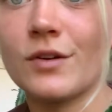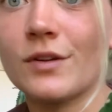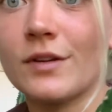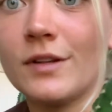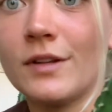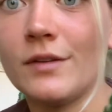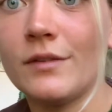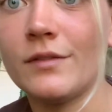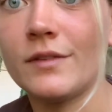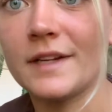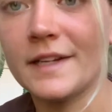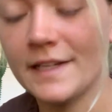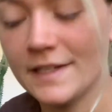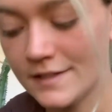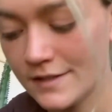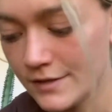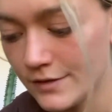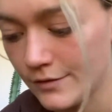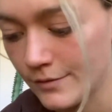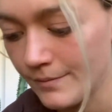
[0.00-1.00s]
a little funky
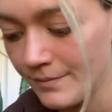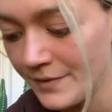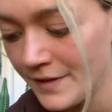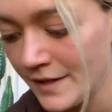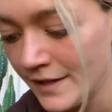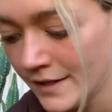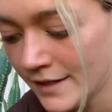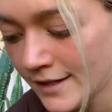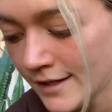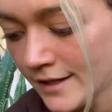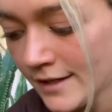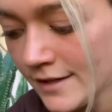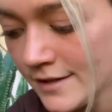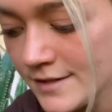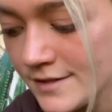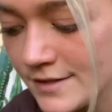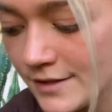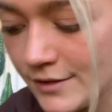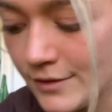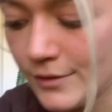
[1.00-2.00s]
too.
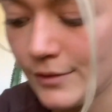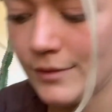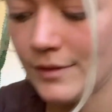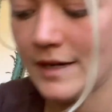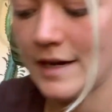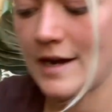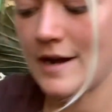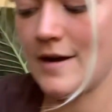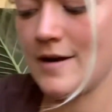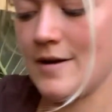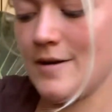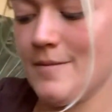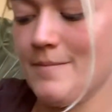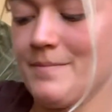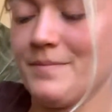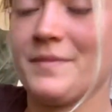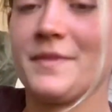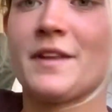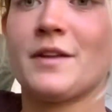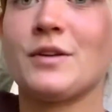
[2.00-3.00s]
So
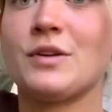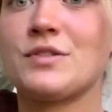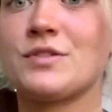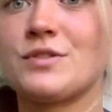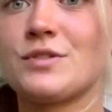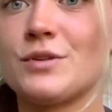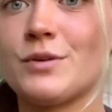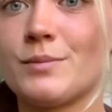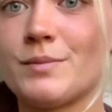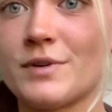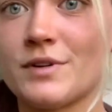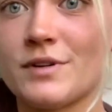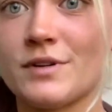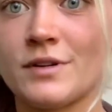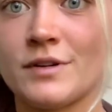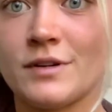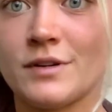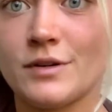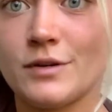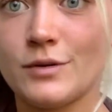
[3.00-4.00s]
super
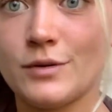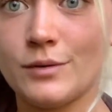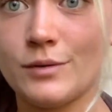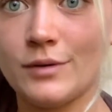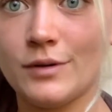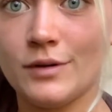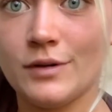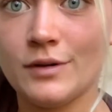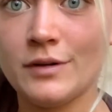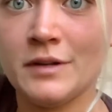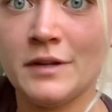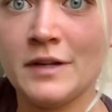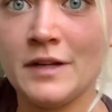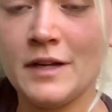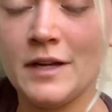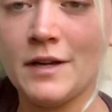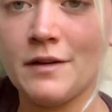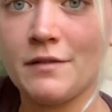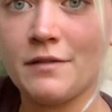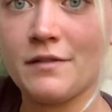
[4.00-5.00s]
cool
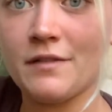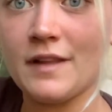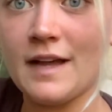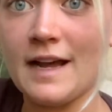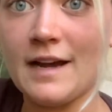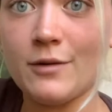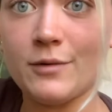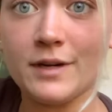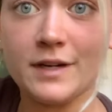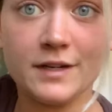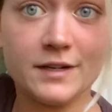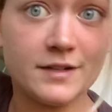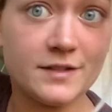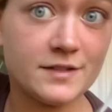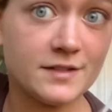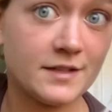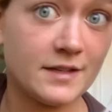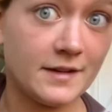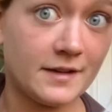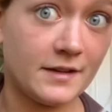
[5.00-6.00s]
flowers,
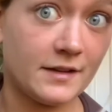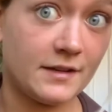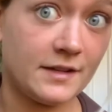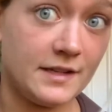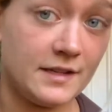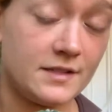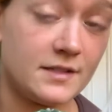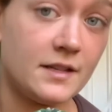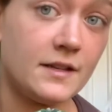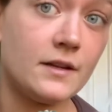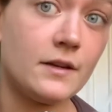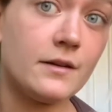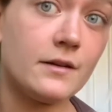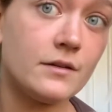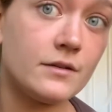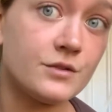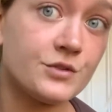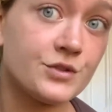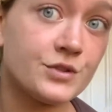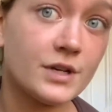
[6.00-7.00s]
these
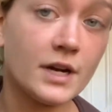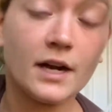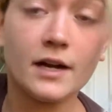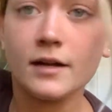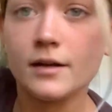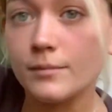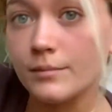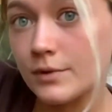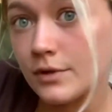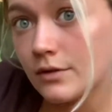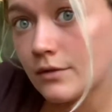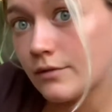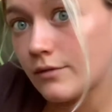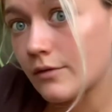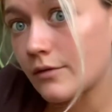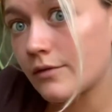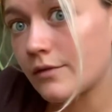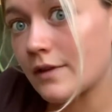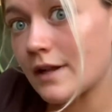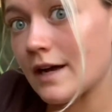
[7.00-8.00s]
huge, giant, beautiful
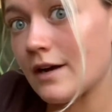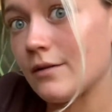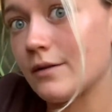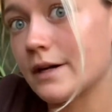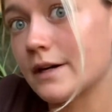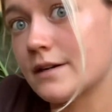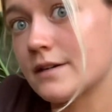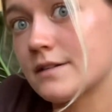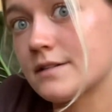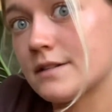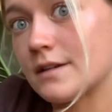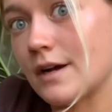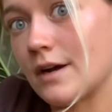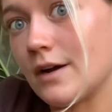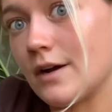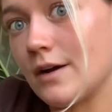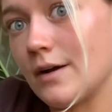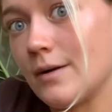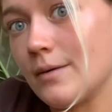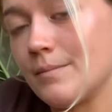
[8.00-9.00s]
flowers.
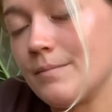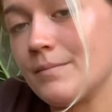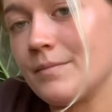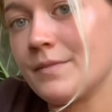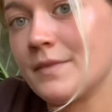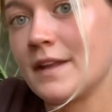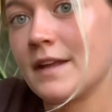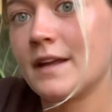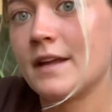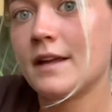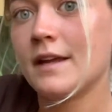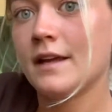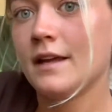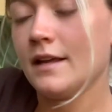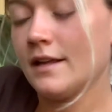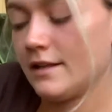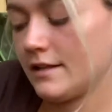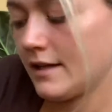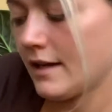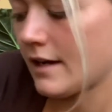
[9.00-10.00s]
And
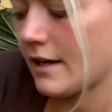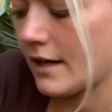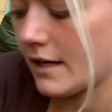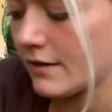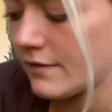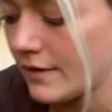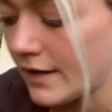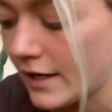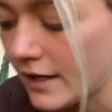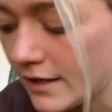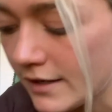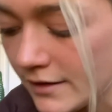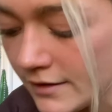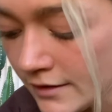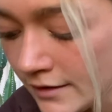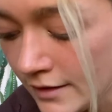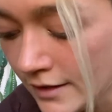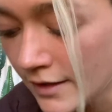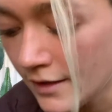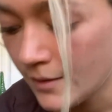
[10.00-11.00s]
yeah, I've had
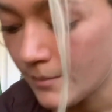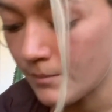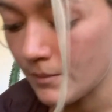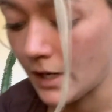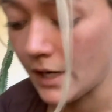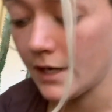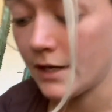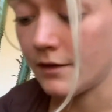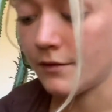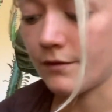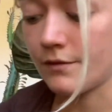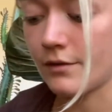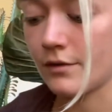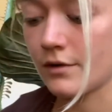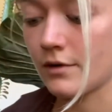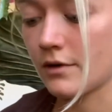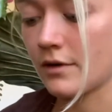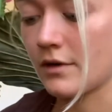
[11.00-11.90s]
mine for